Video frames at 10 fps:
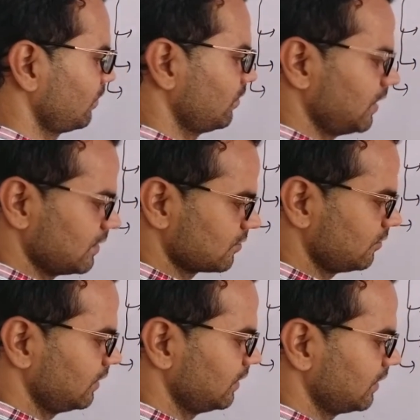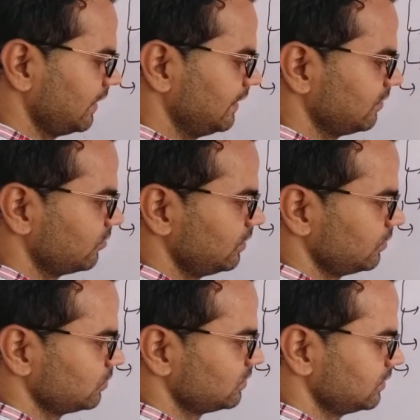I saw here, n equal
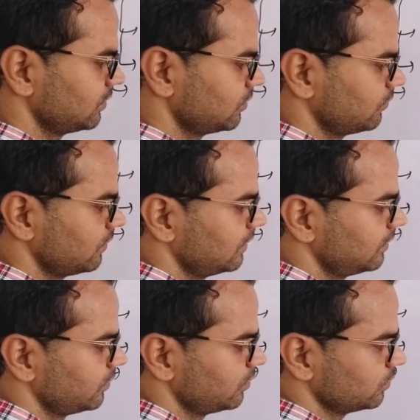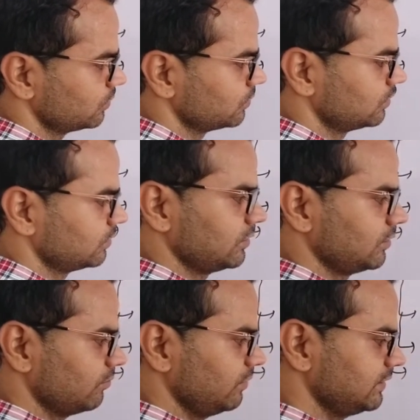to 0, 1,
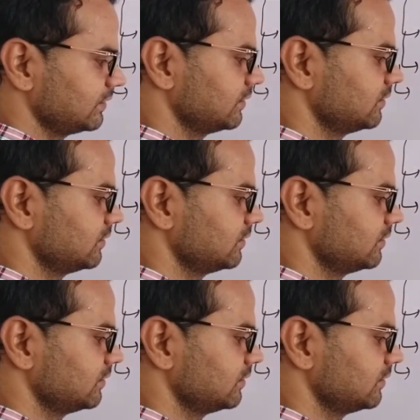2 means